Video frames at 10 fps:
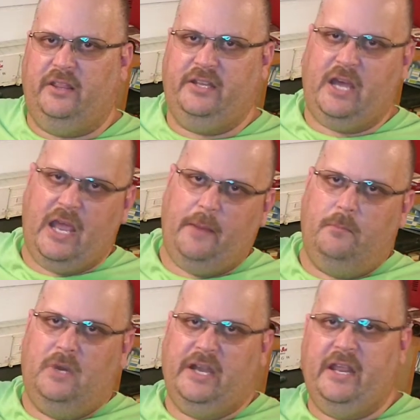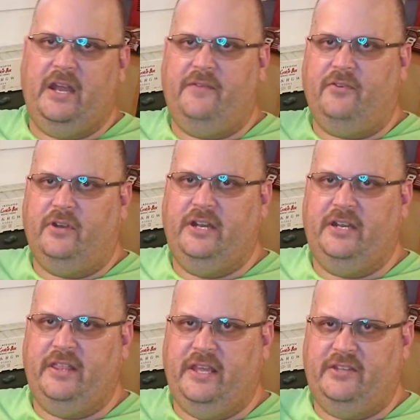the time, money, and effort into
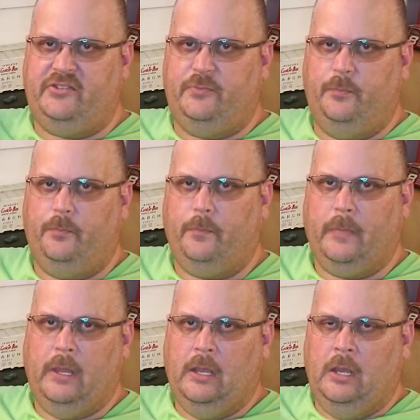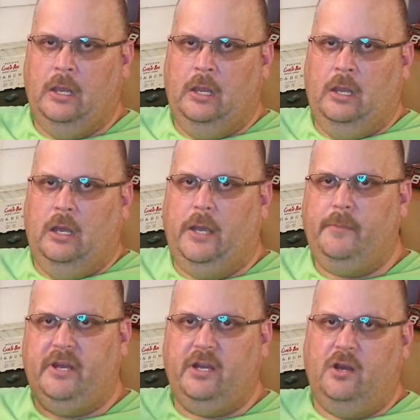this. I'm
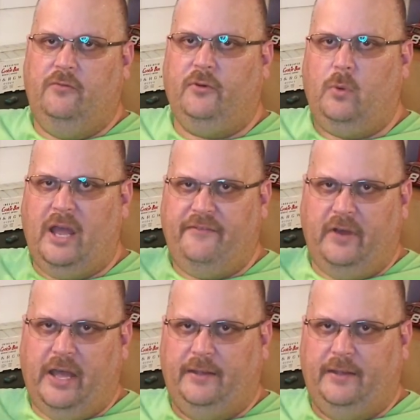going to go for Wi-Fi.